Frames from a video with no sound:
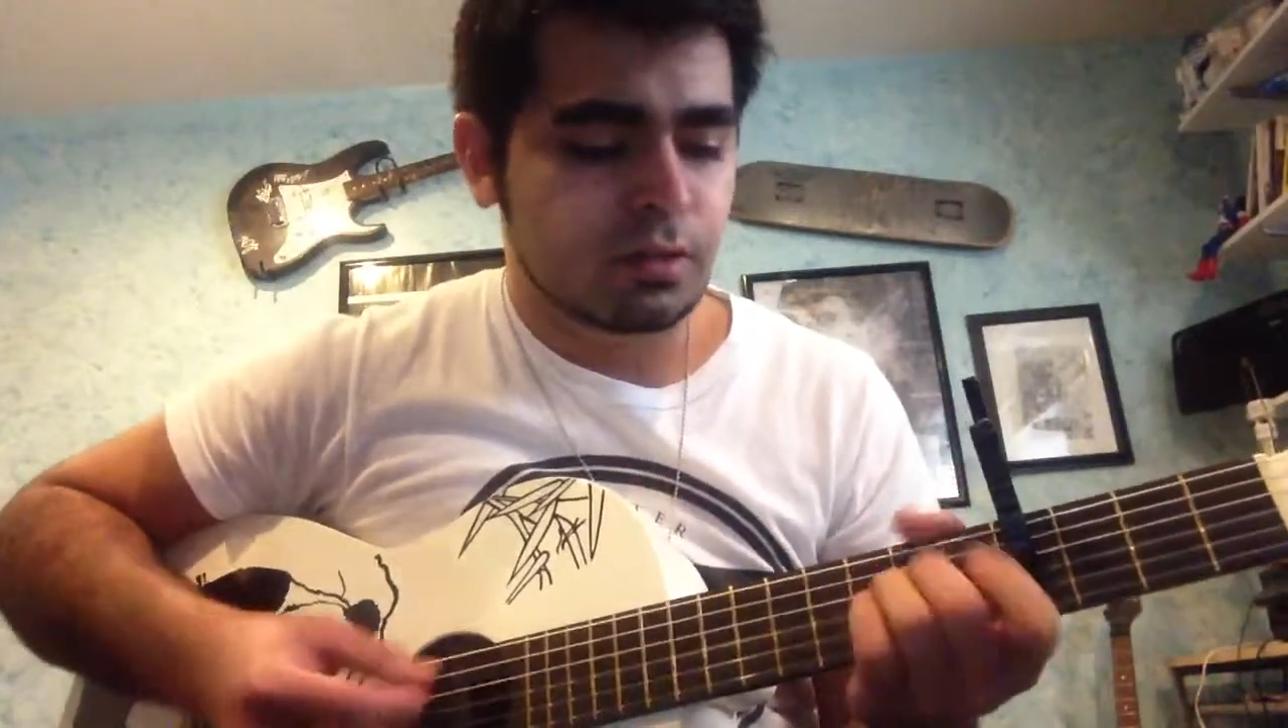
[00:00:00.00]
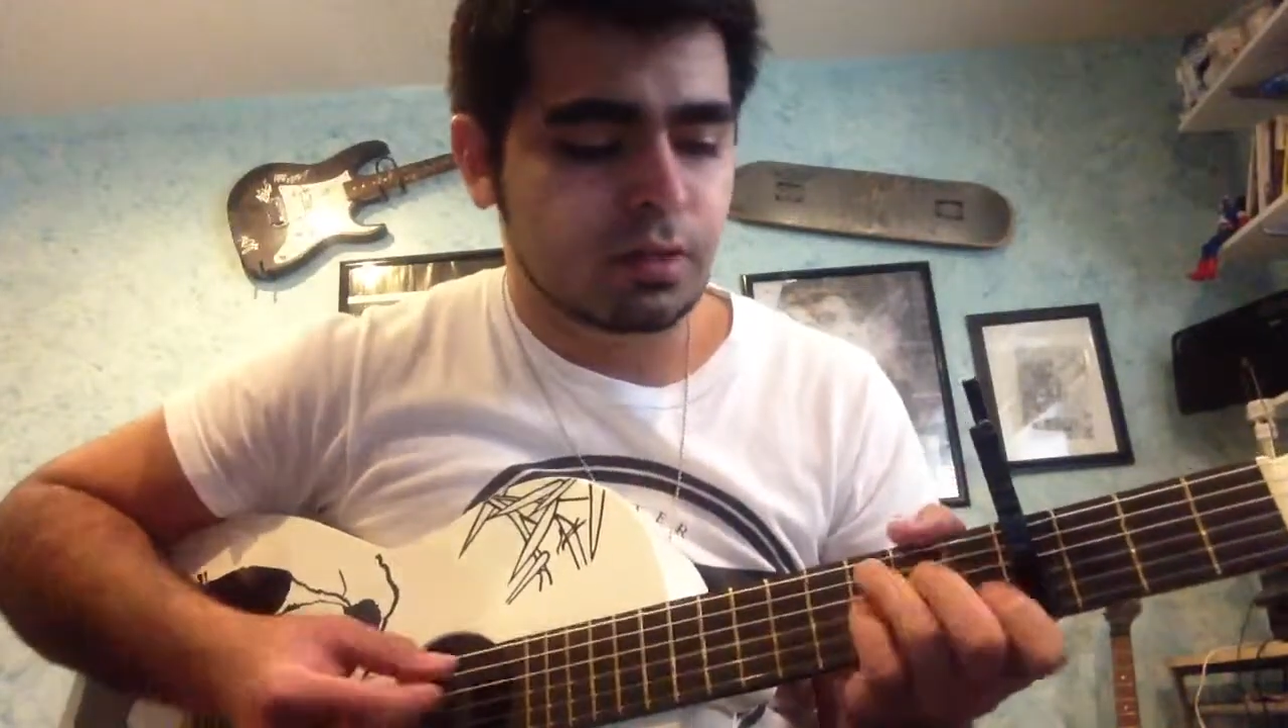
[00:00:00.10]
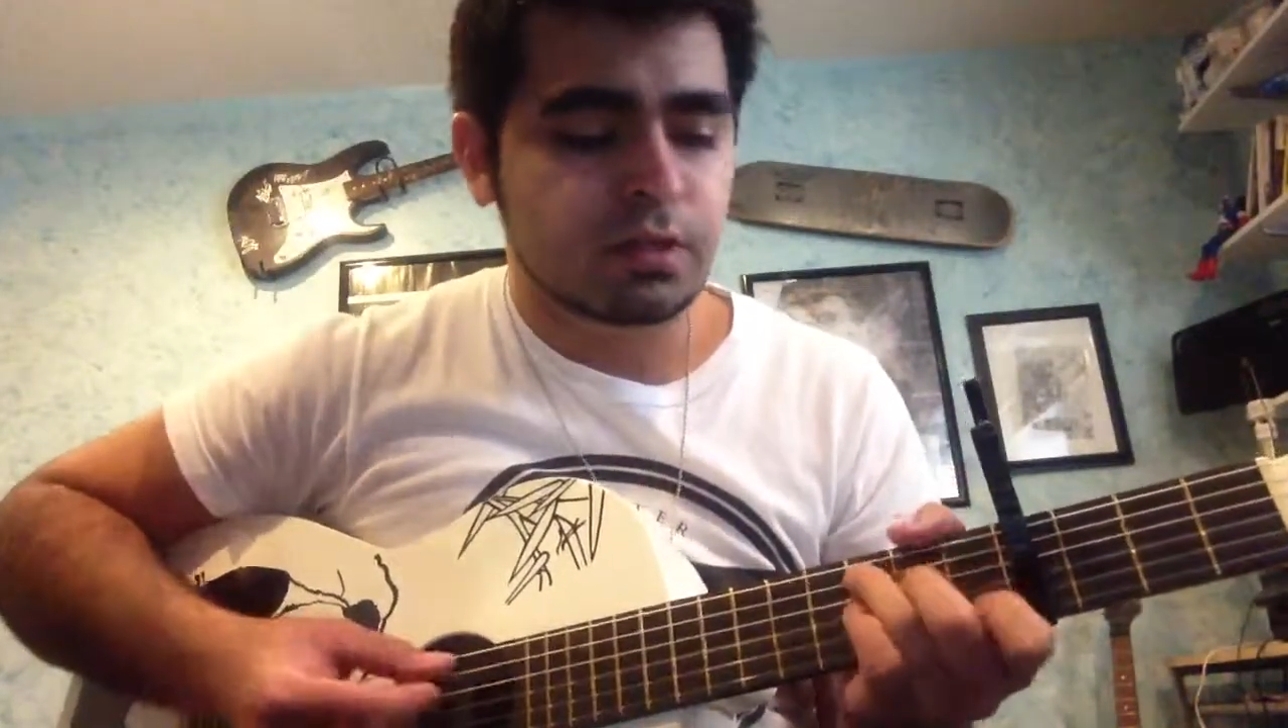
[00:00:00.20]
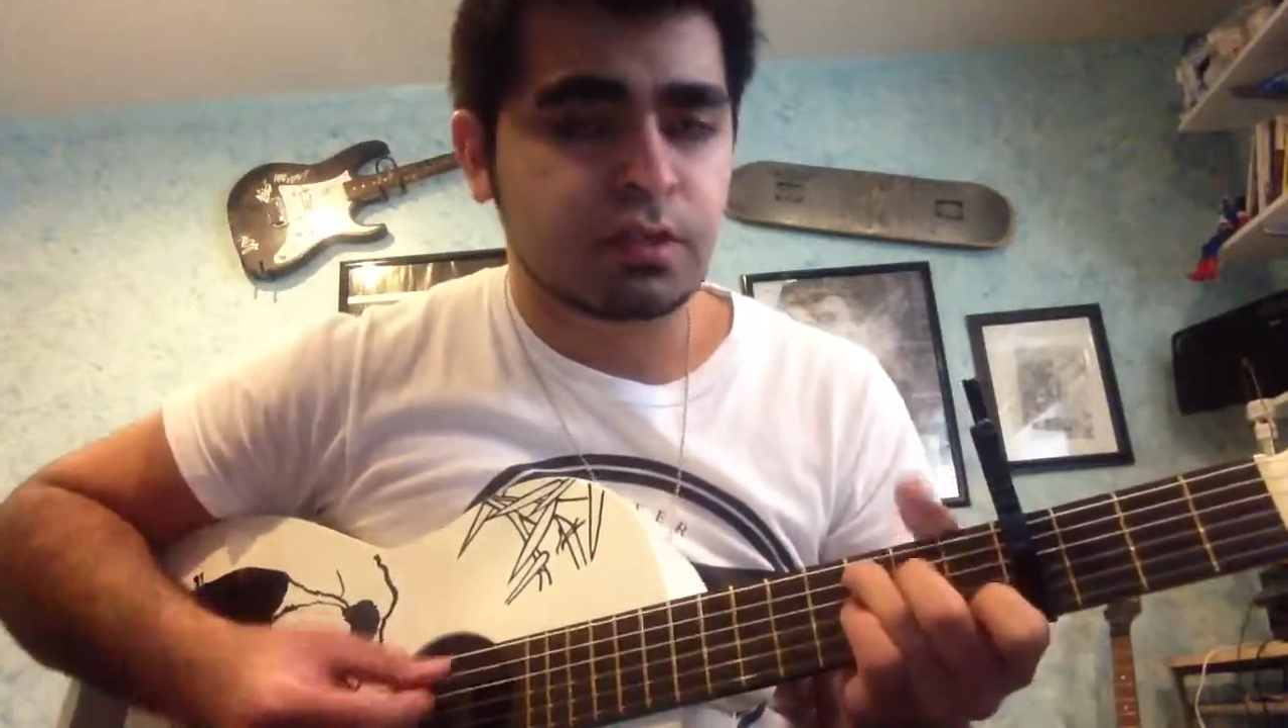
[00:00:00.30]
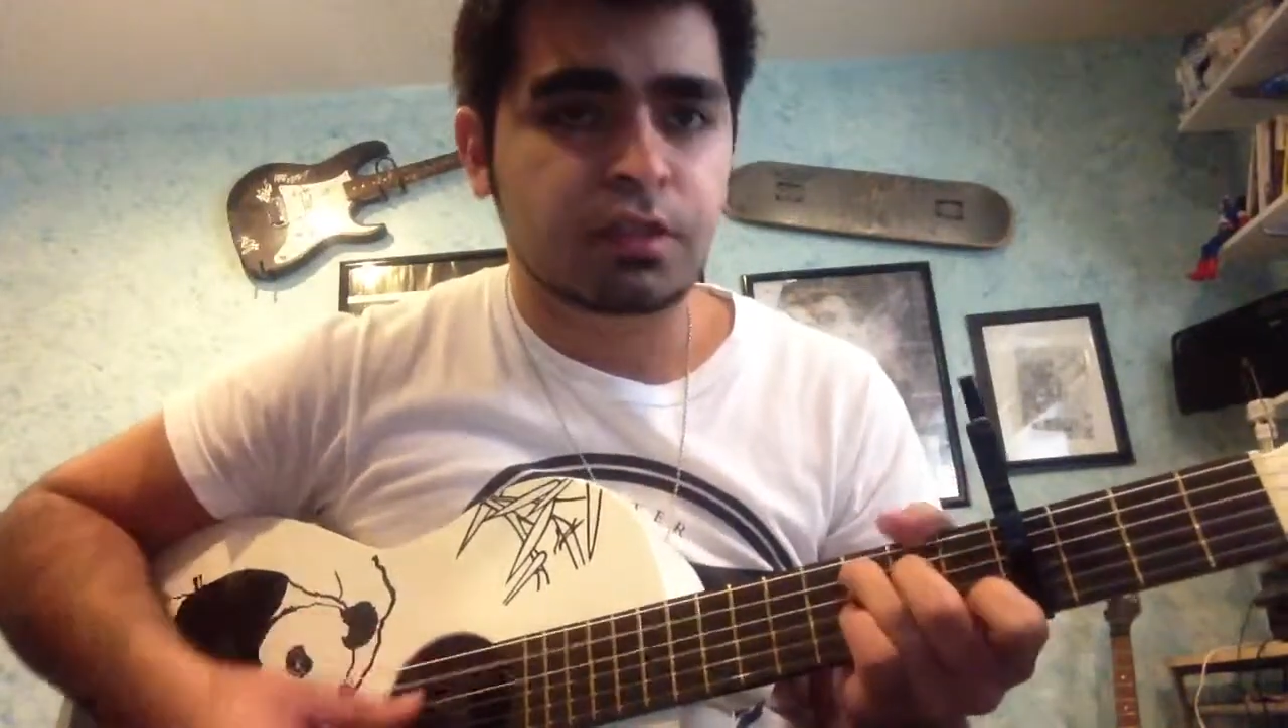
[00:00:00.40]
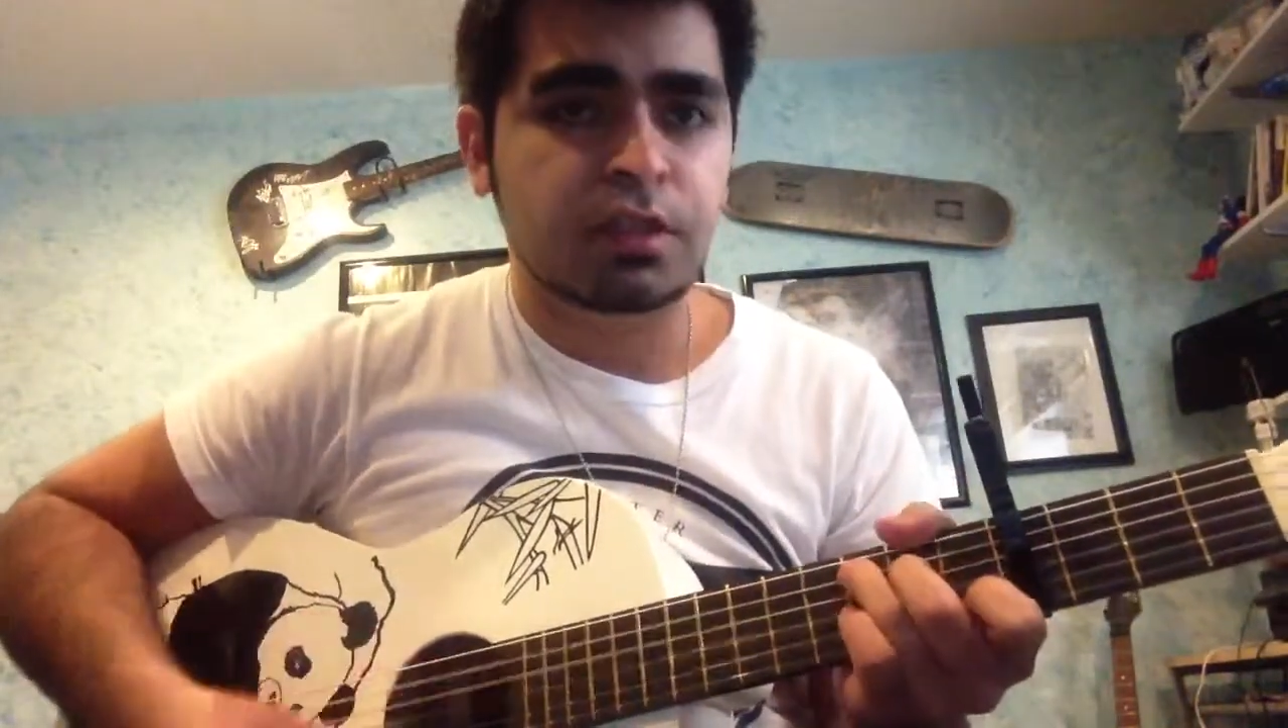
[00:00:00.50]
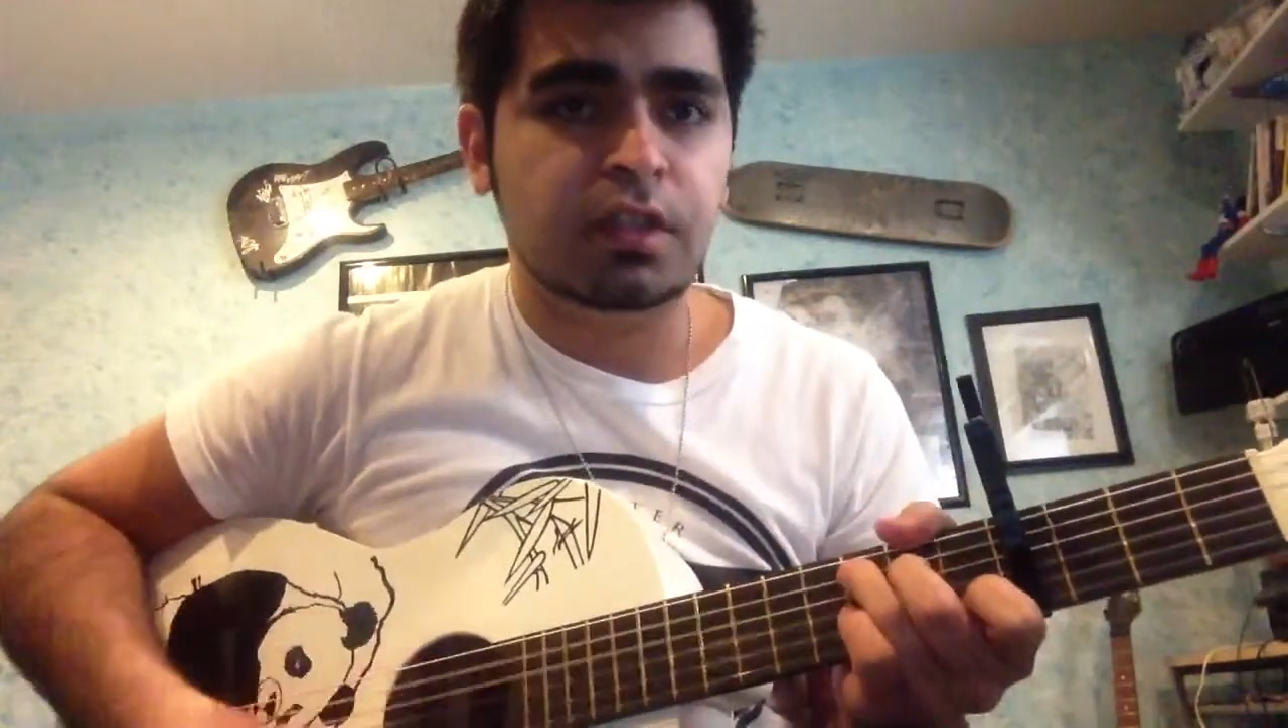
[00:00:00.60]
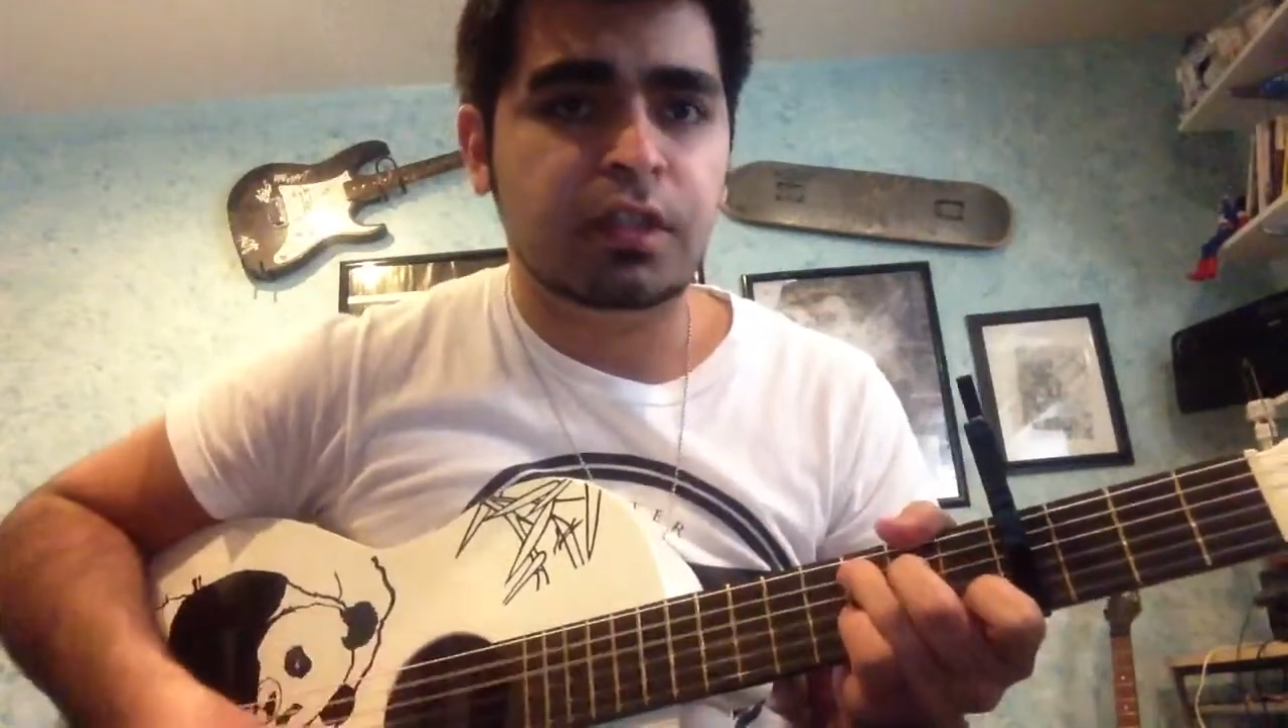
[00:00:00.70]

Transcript: and C.